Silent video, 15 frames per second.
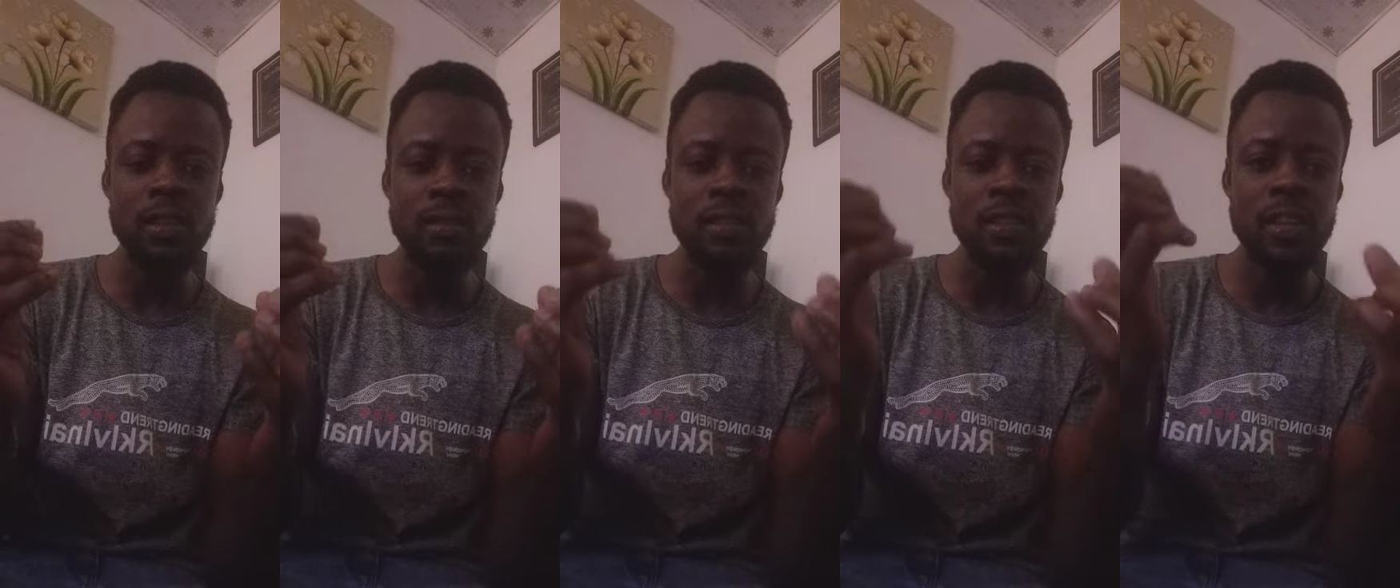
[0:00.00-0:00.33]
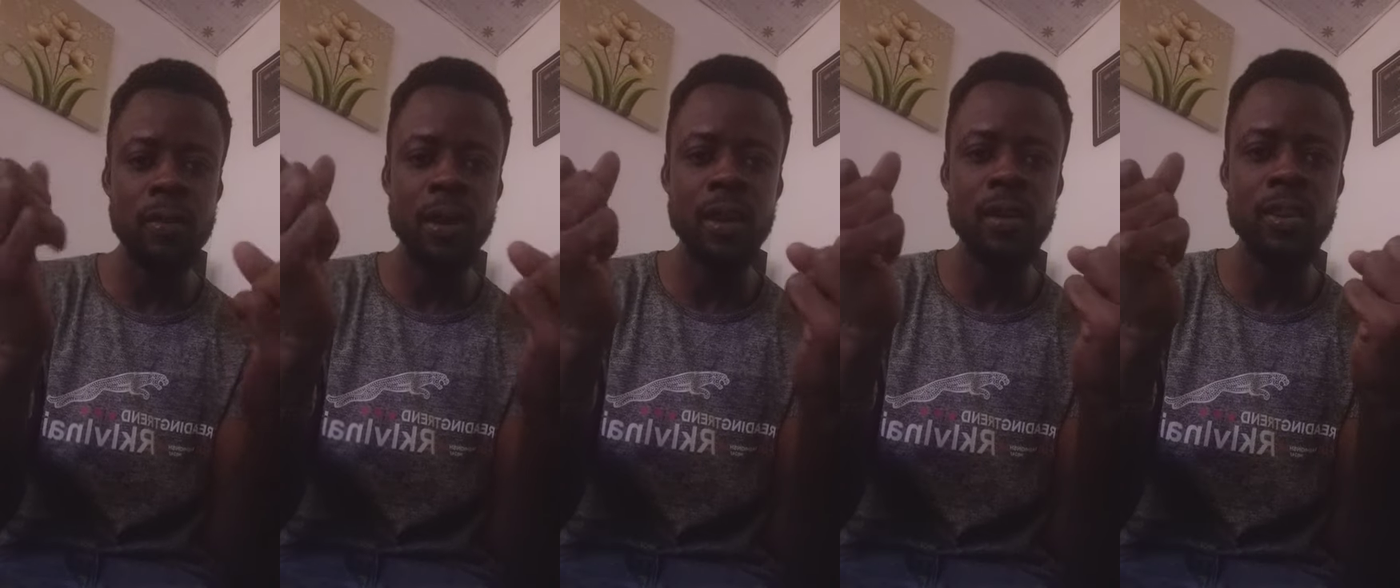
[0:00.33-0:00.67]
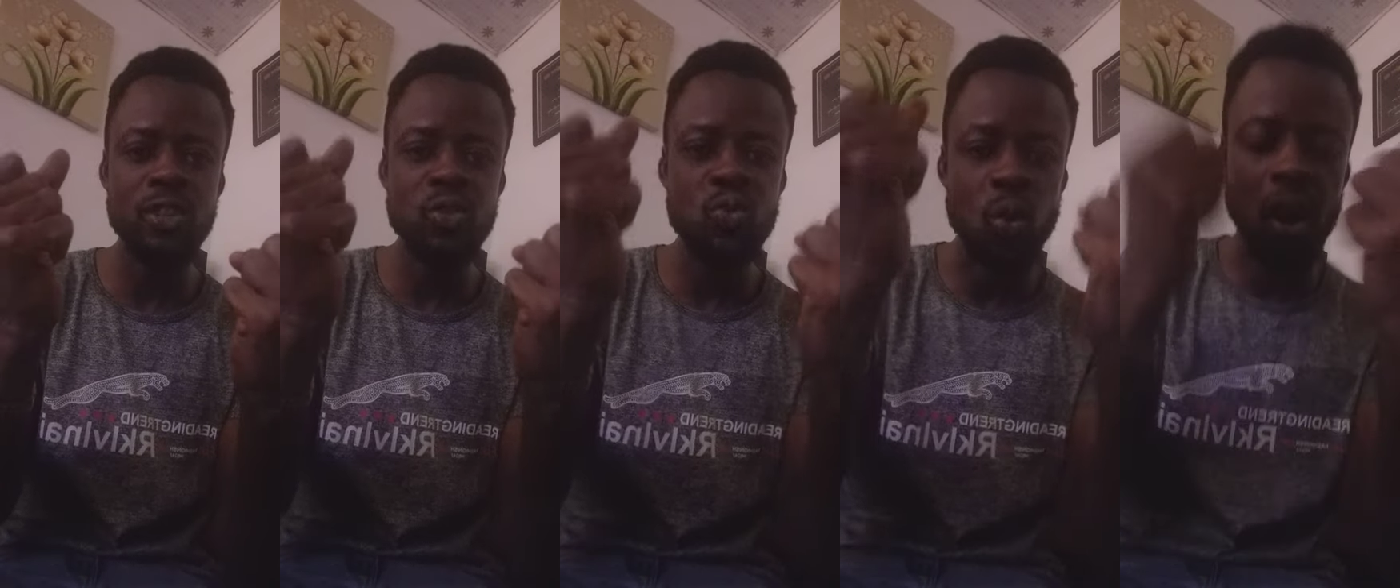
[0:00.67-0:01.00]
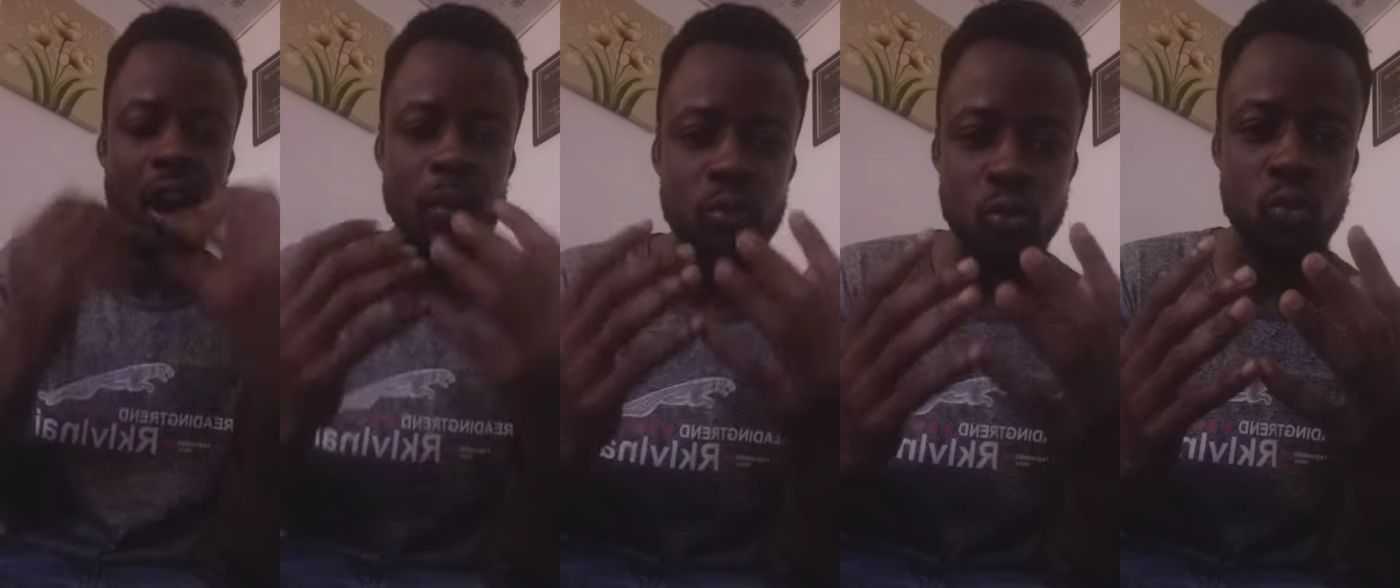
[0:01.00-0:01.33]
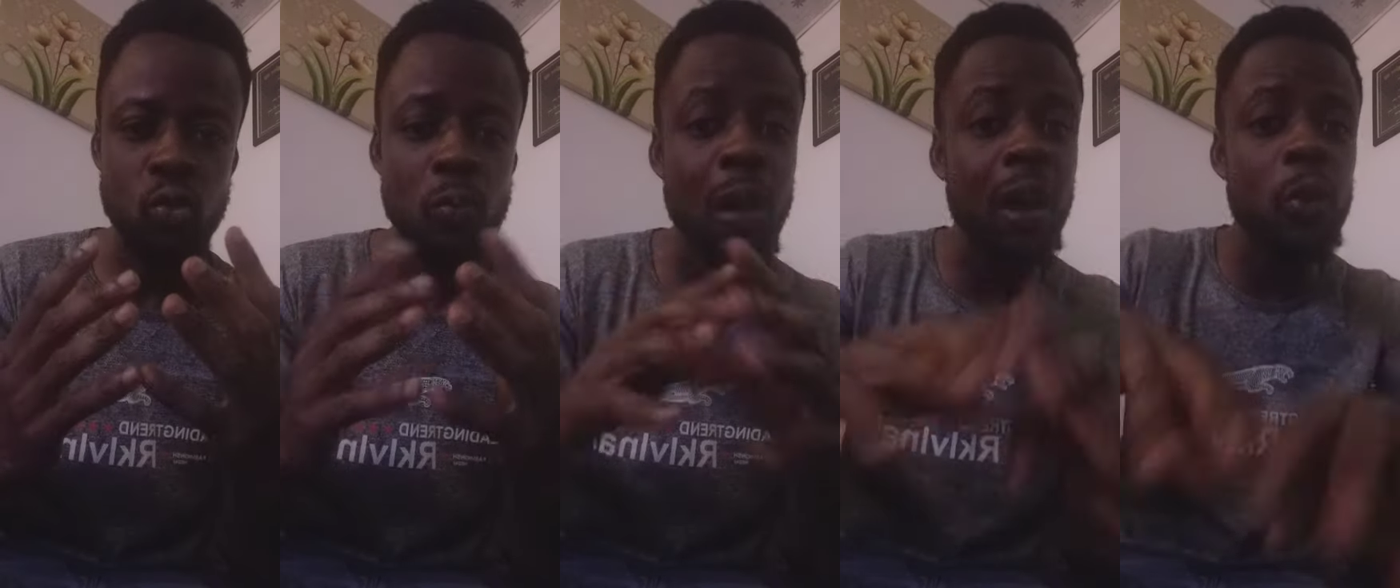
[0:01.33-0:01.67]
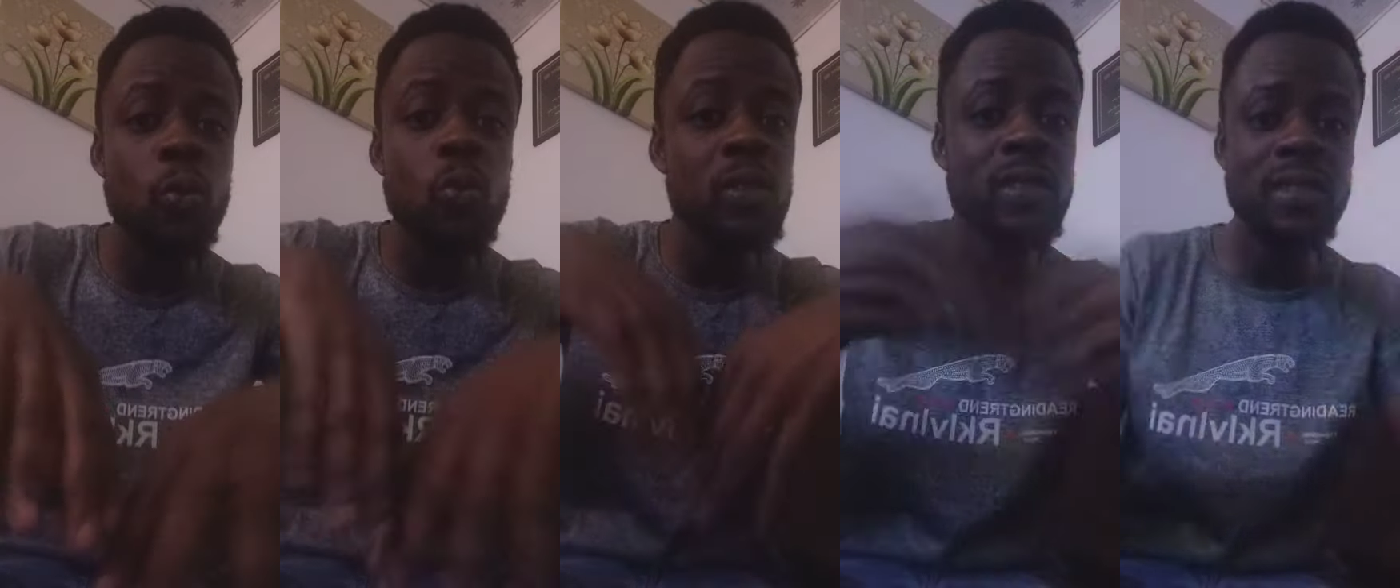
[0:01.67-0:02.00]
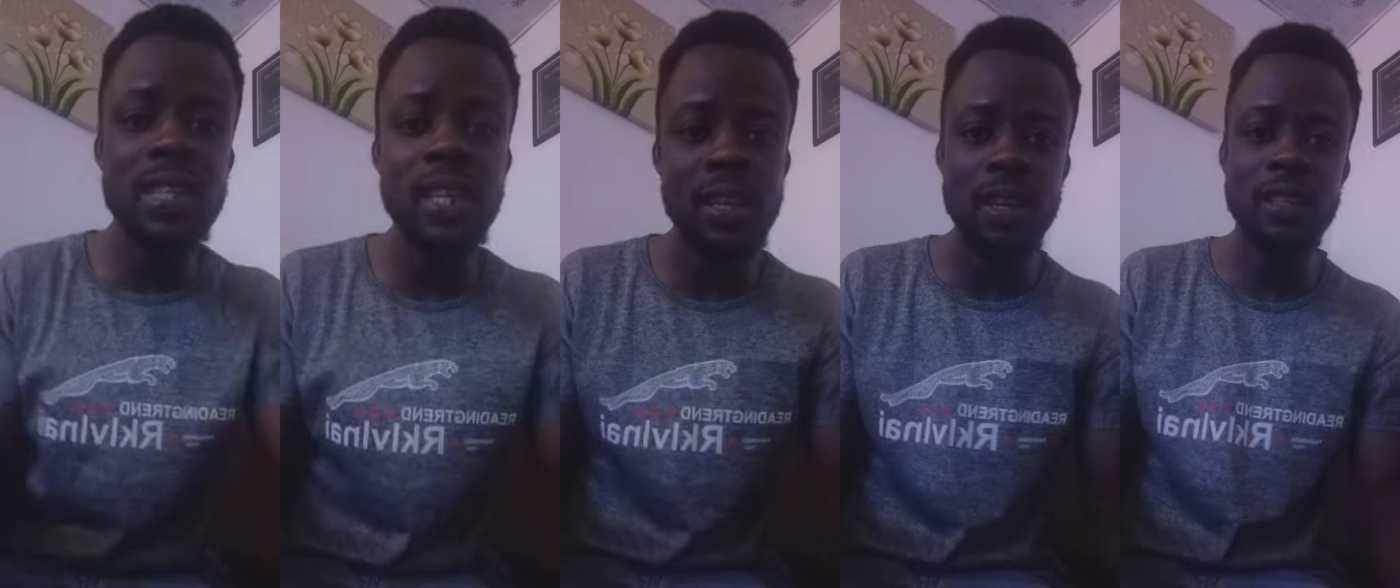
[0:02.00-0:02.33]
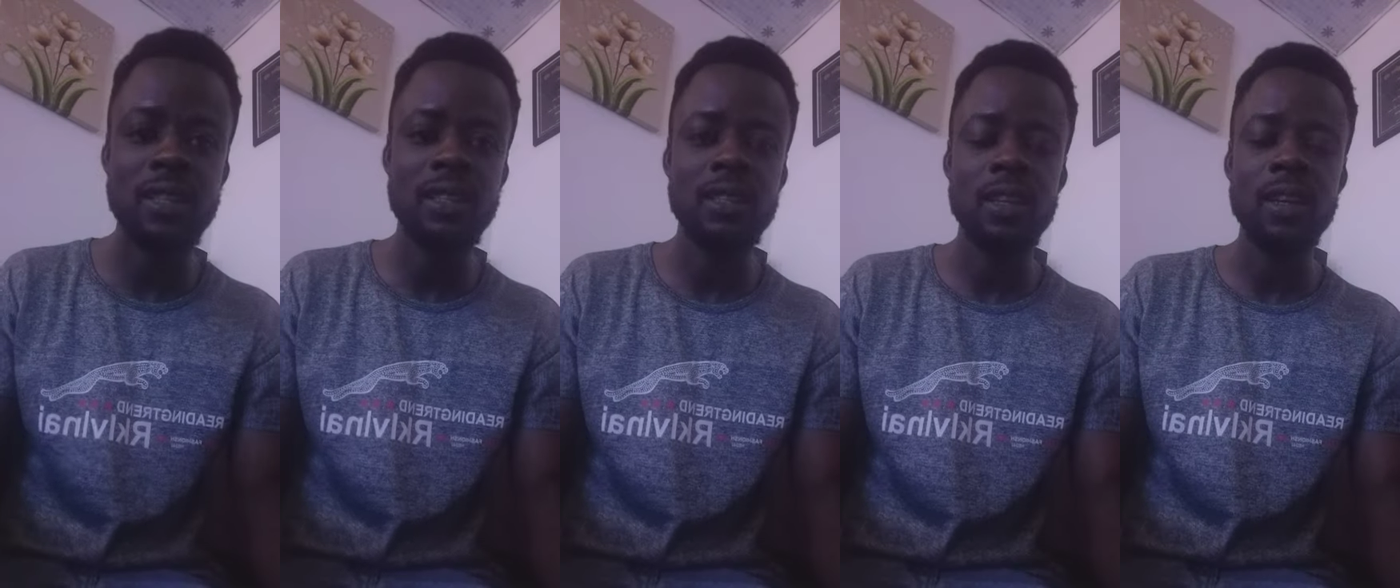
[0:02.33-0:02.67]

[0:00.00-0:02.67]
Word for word: see the radiation will come to you, but you won't see it.